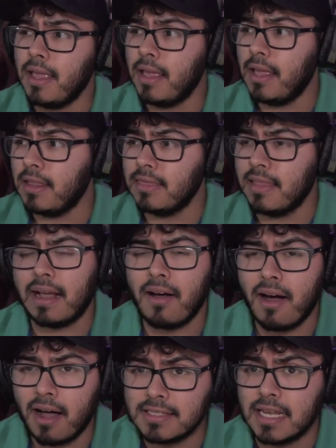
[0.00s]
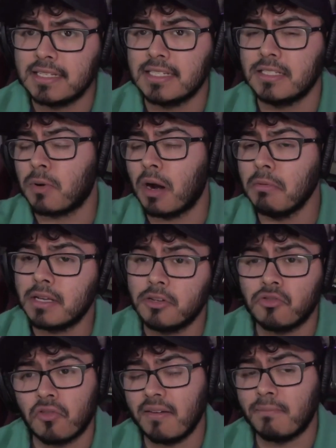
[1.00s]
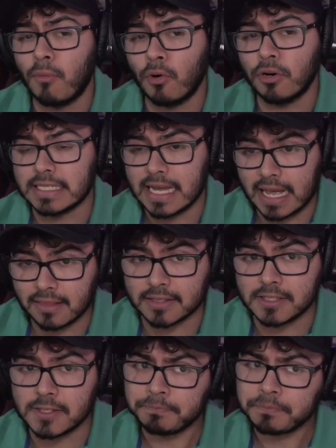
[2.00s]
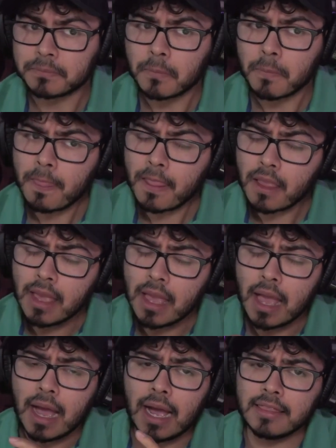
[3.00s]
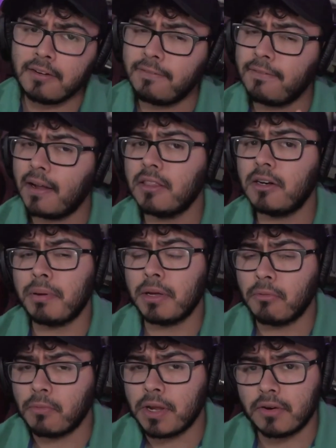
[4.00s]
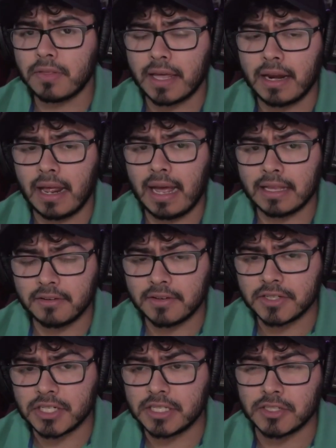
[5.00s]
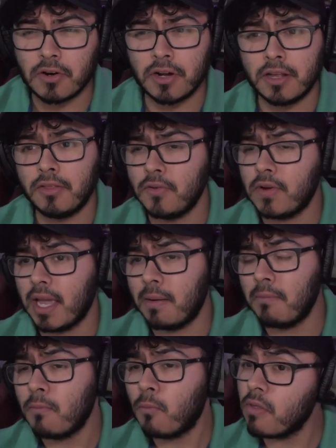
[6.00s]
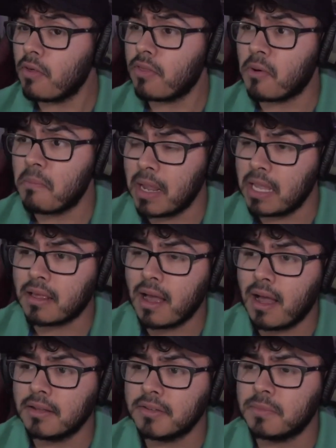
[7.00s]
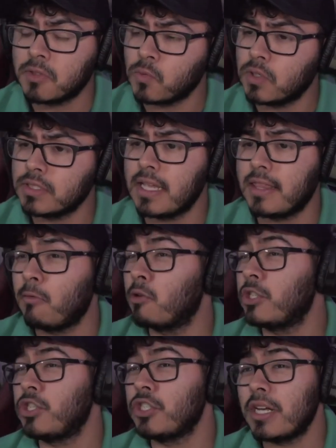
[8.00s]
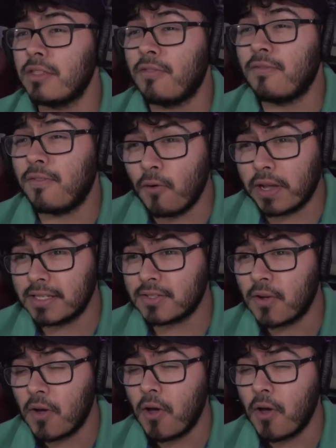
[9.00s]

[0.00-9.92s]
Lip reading: in that context, and it's probably going to drive more talent. I did find it a bit weird that Activision is starting a new game. One of their main concepts was that they were just going to focus